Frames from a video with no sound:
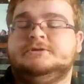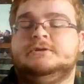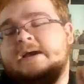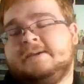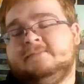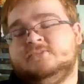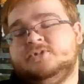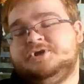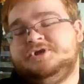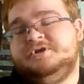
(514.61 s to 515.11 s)

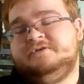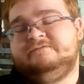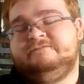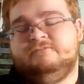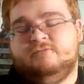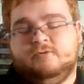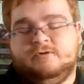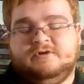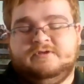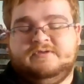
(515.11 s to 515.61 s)
I'm looking
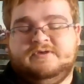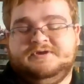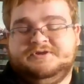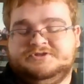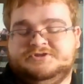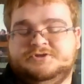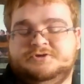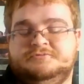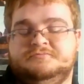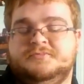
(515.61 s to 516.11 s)
forward to
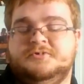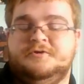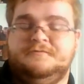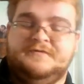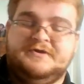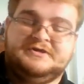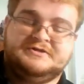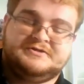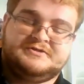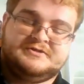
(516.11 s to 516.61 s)
these two
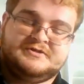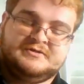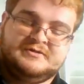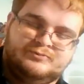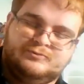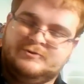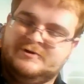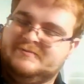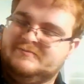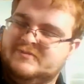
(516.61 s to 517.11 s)
movies
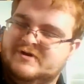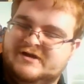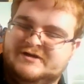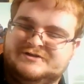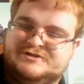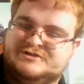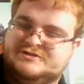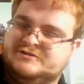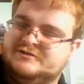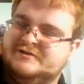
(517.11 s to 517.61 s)
pretty
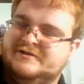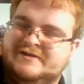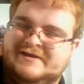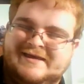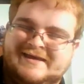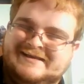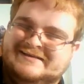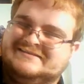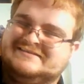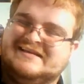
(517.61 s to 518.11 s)
much
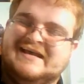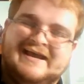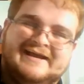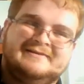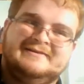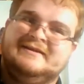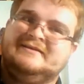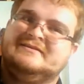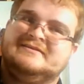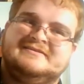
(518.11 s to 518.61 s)

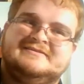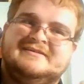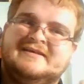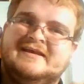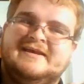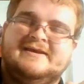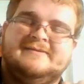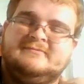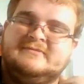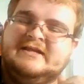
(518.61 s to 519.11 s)
exactly the
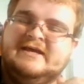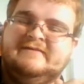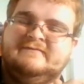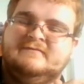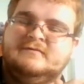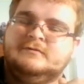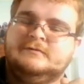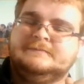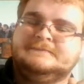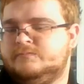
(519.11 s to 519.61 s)
same
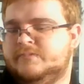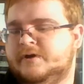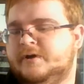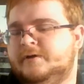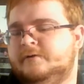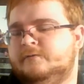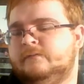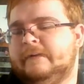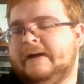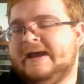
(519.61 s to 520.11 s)
level,
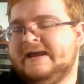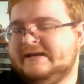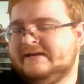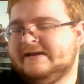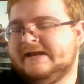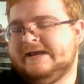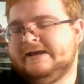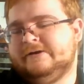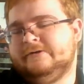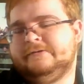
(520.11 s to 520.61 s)
but right
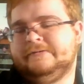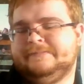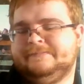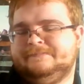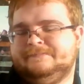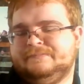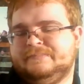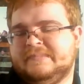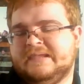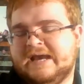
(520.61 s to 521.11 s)
now,
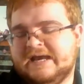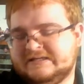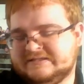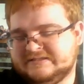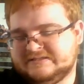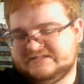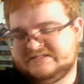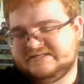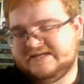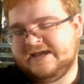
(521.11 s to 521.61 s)
as
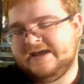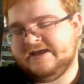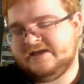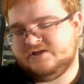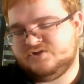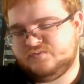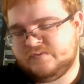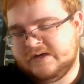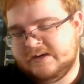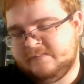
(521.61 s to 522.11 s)
it
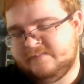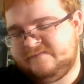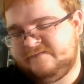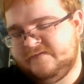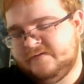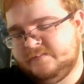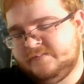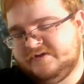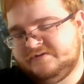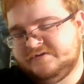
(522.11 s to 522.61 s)
stands where I'm
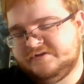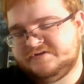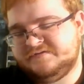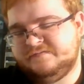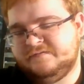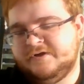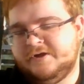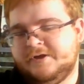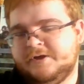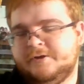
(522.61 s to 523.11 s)
filming this
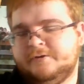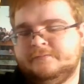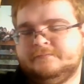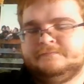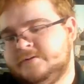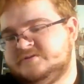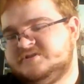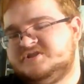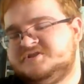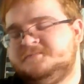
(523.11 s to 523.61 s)
video,
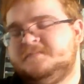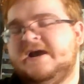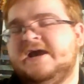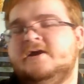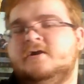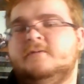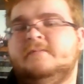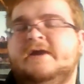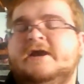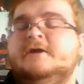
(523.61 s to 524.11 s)

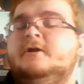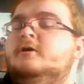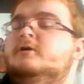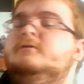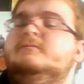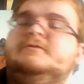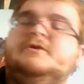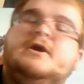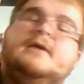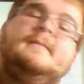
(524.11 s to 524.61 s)
Spiderman
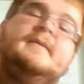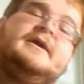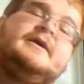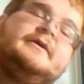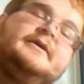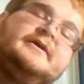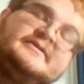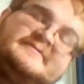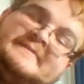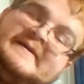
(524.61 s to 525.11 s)

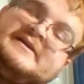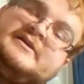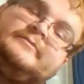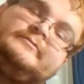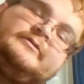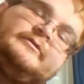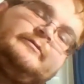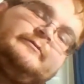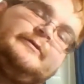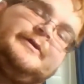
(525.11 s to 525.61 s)
Homecoming is my
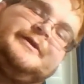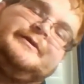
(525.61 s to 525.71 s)
number 3.